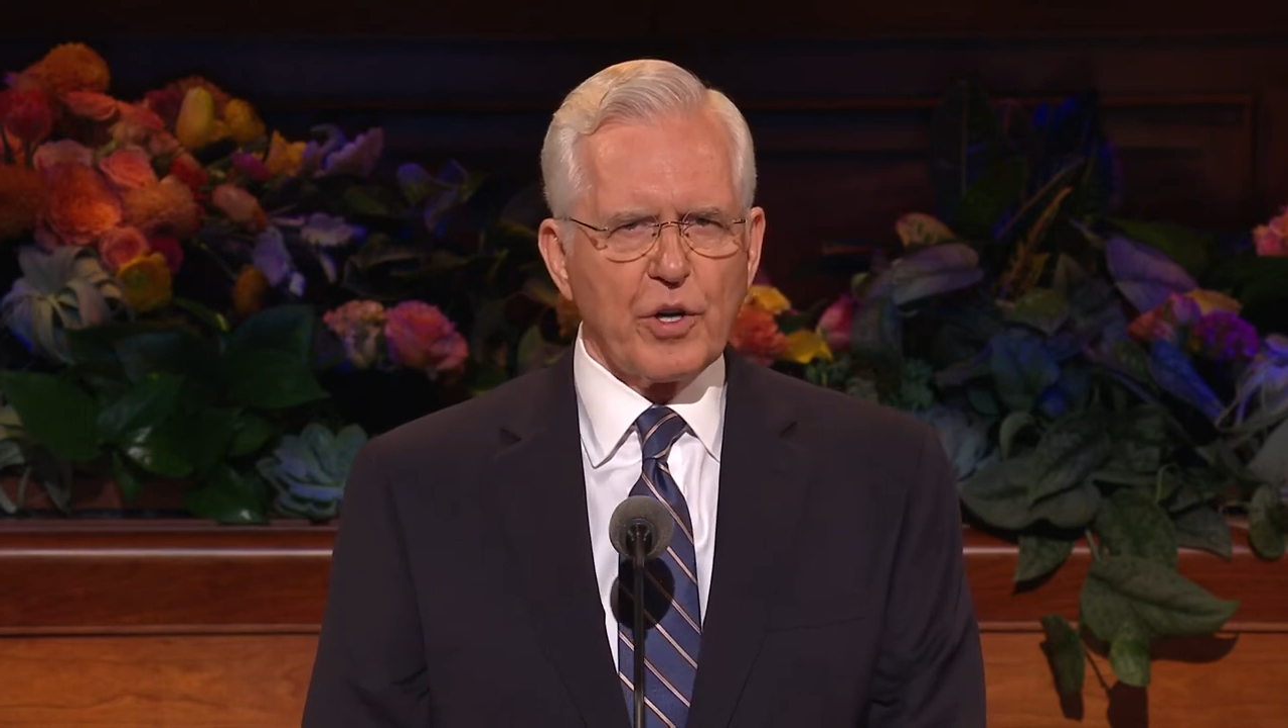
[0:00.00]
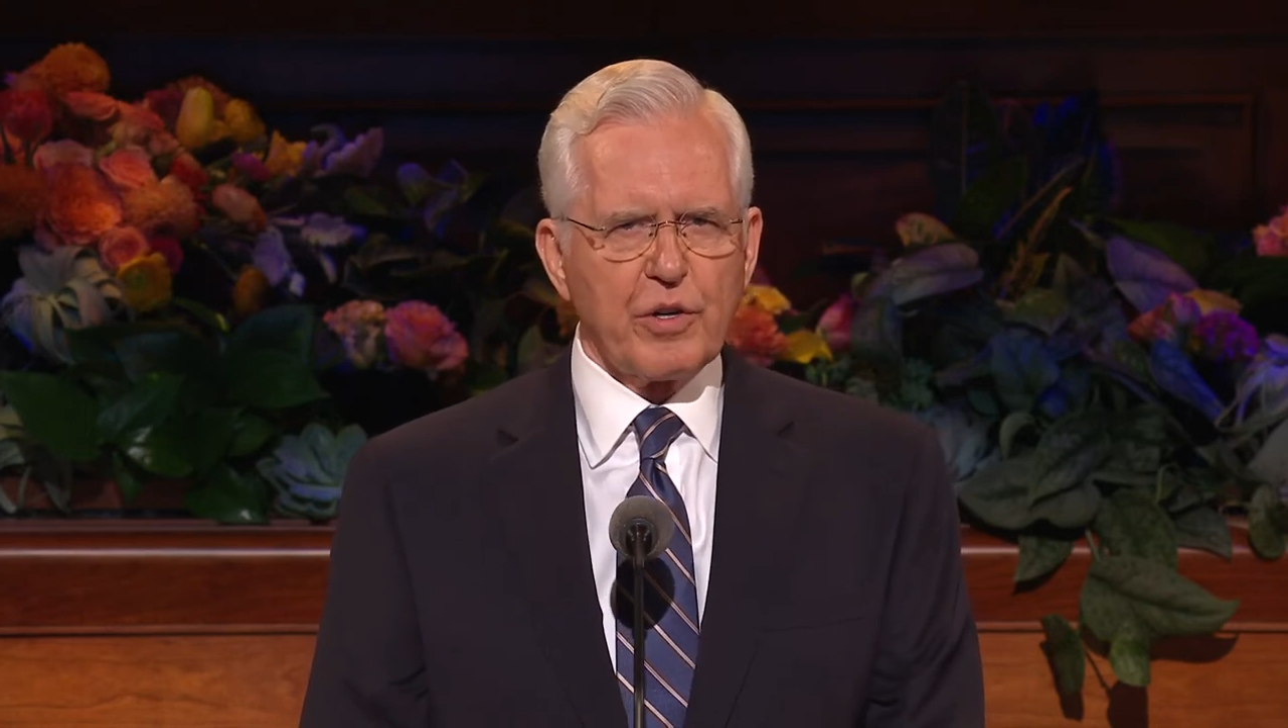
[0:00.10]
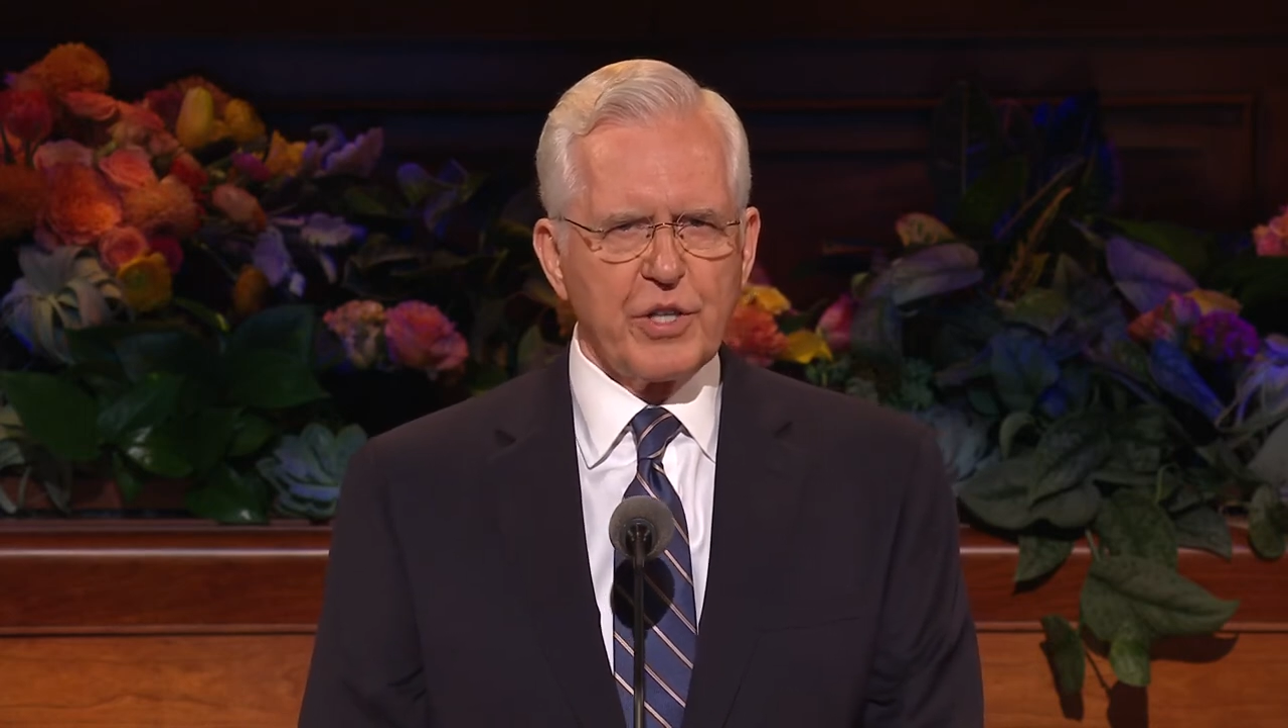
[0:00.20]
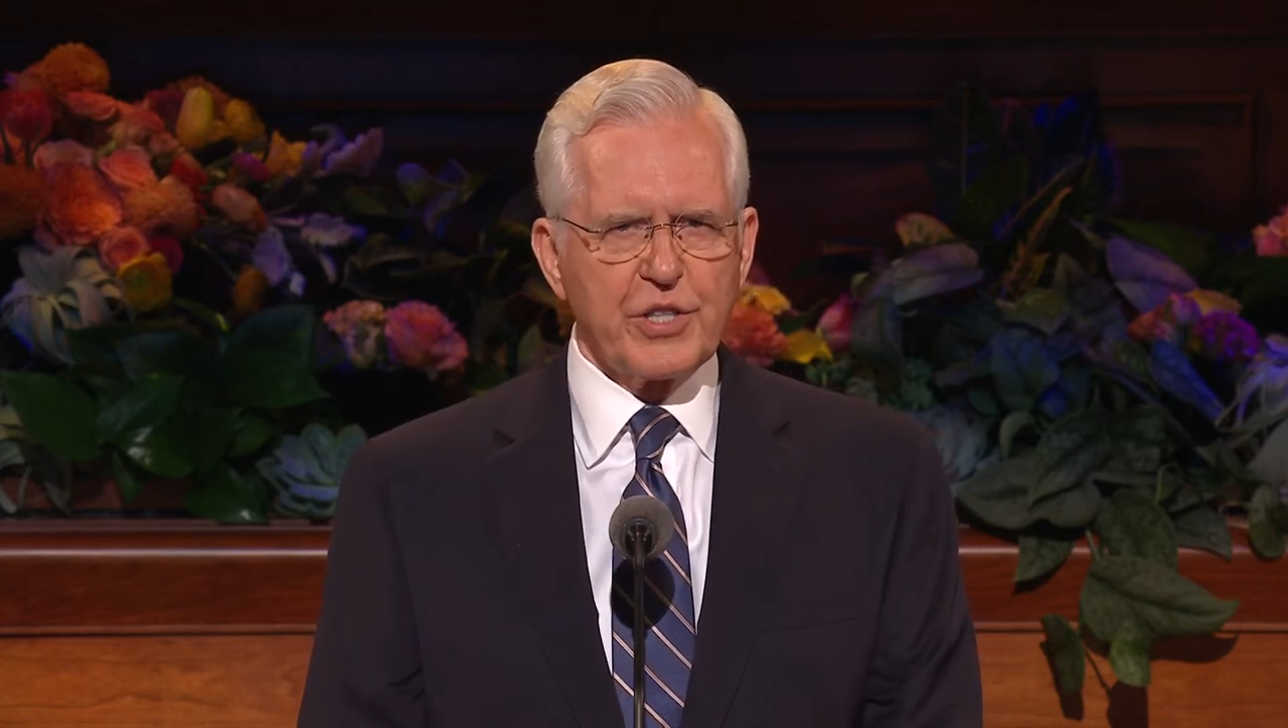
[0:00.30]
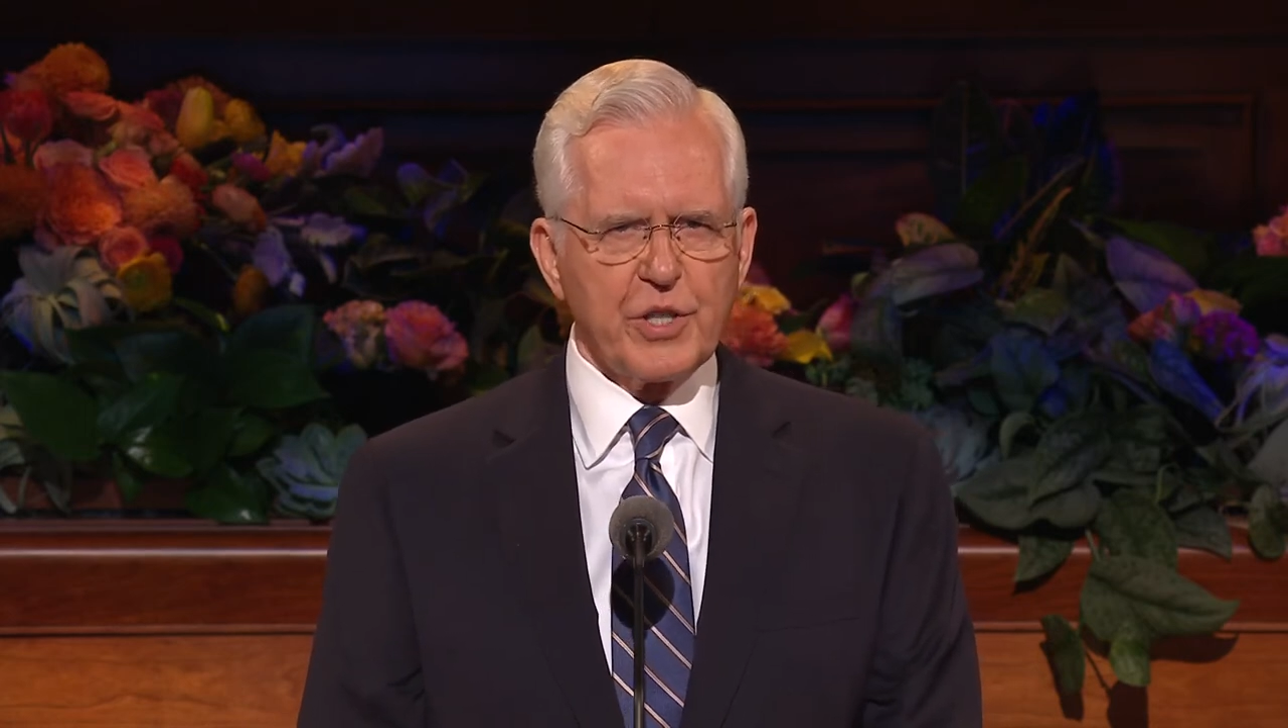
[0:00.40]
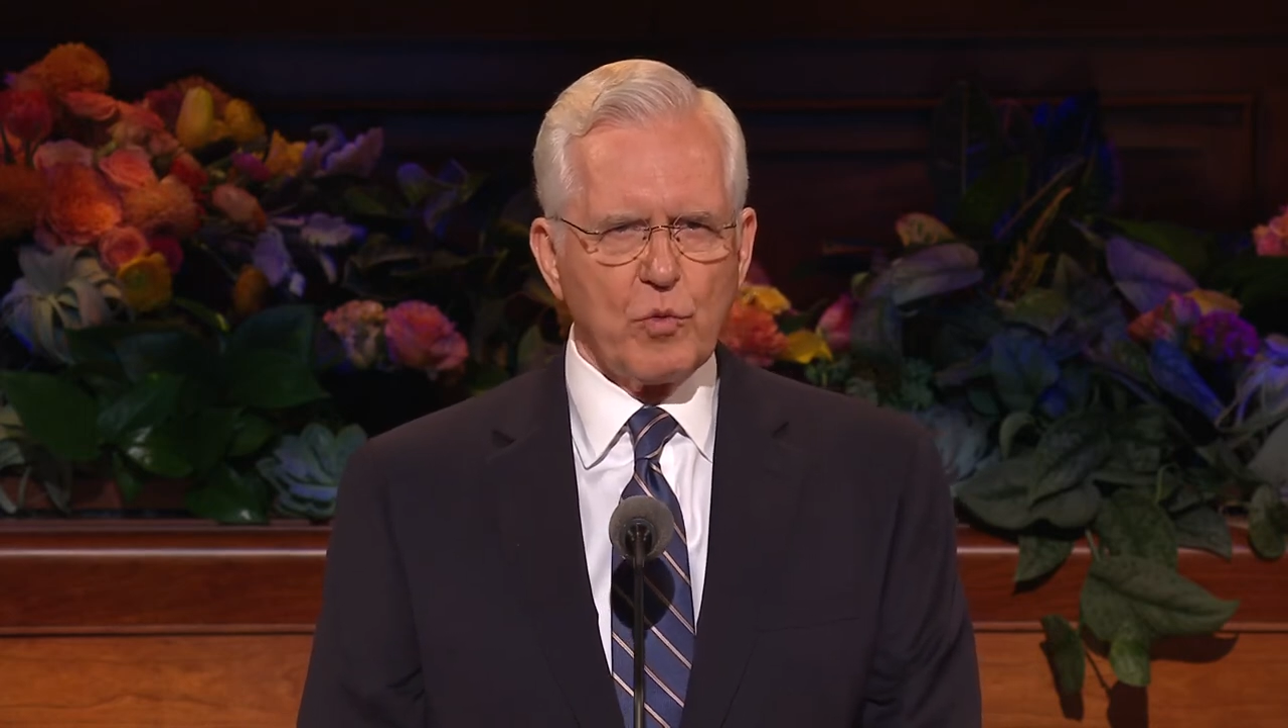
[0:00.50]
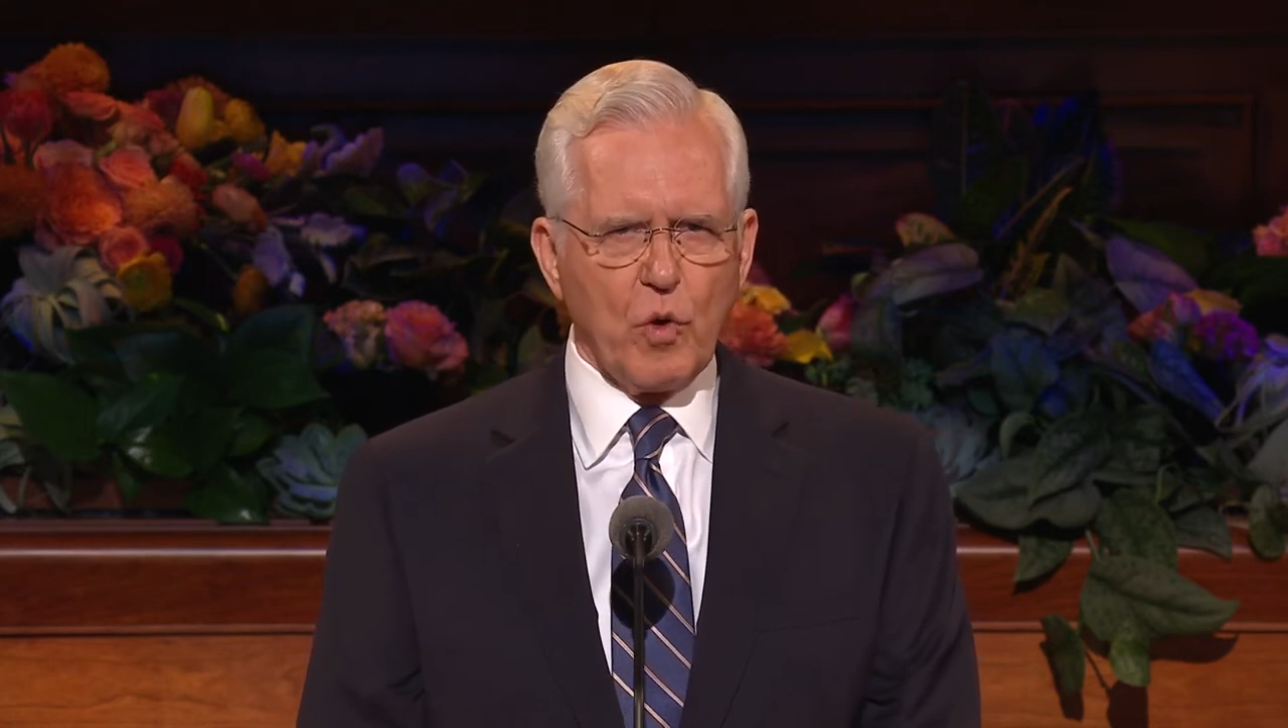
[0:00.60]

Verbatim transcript: Christian